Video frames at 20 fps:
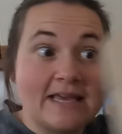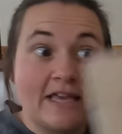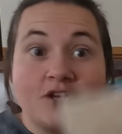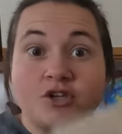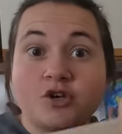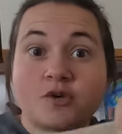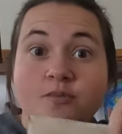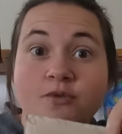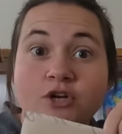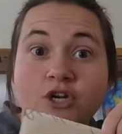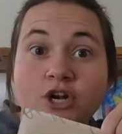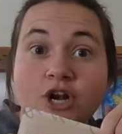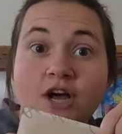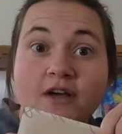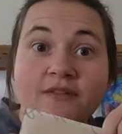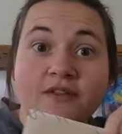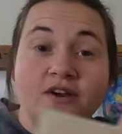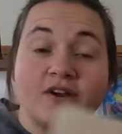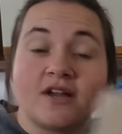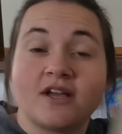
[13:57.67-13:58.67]
you can put it
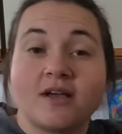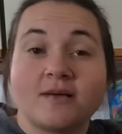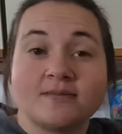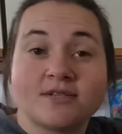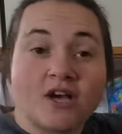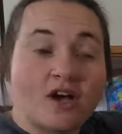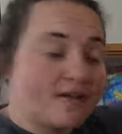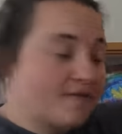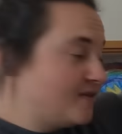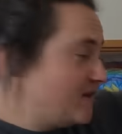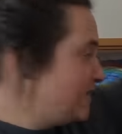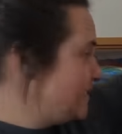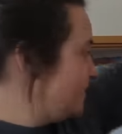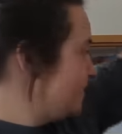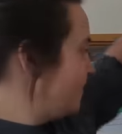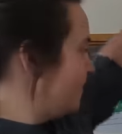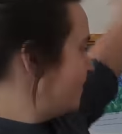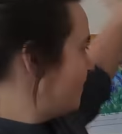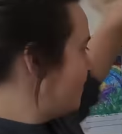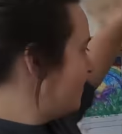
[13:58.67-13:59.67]
on there and it comes off
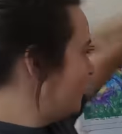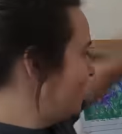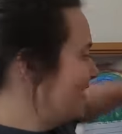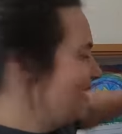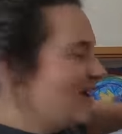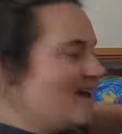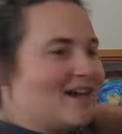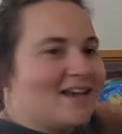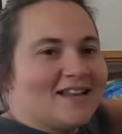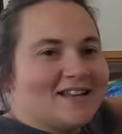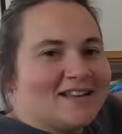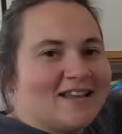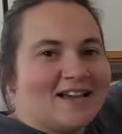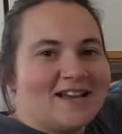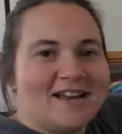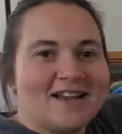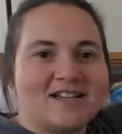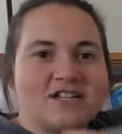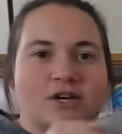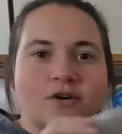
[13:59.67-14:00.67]
easier. And
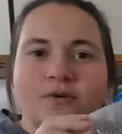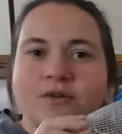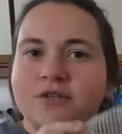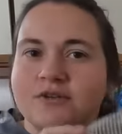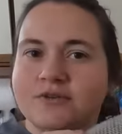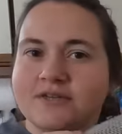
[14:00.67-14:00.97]
yet I don't